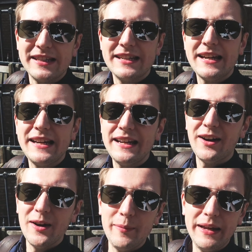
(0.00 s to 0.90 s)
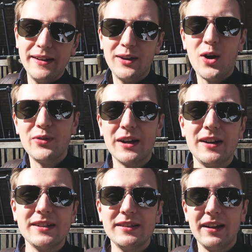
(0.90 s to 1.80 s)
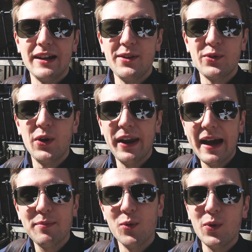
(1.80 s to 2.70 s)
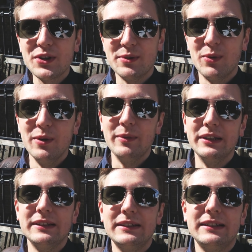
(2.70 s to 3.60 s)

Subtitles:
today I'm in Covent Garden and I've got an Apple Watch appointment.